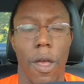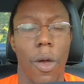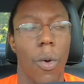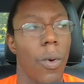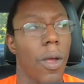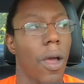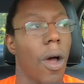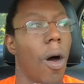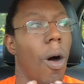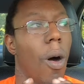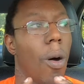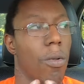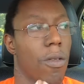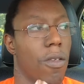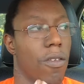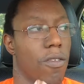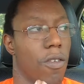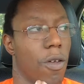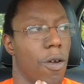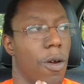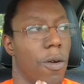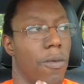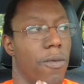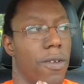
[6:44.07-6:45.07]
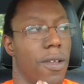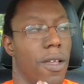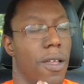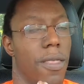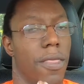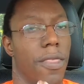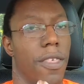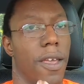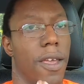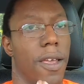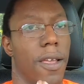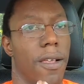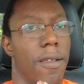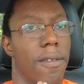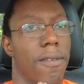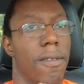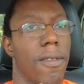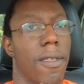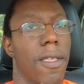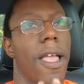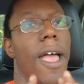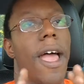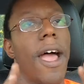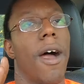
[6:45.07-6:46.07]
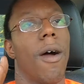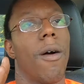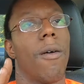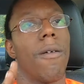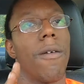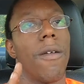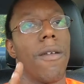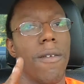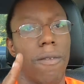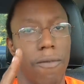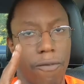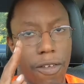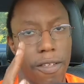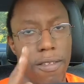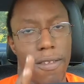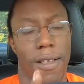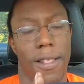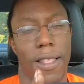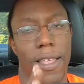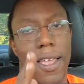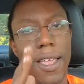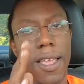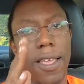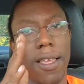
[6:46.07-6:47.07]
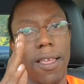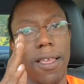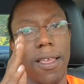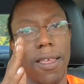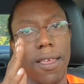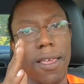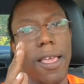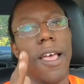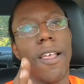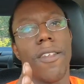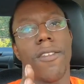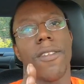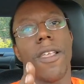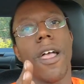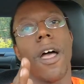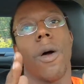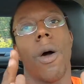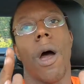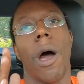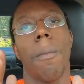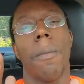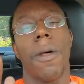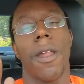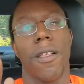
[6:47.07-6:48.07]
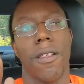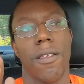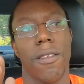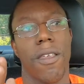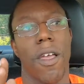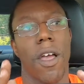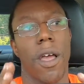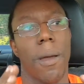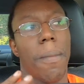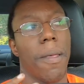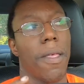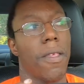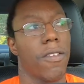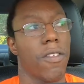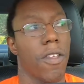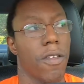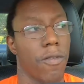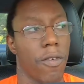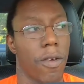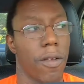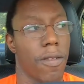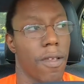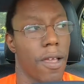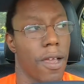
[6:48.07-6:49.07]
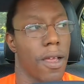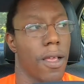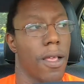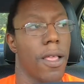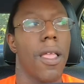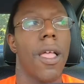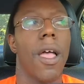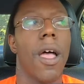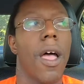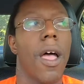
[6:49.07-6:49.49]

We all deserve good things. Now, physically, yes. Now, I'm going to talk about this just for a second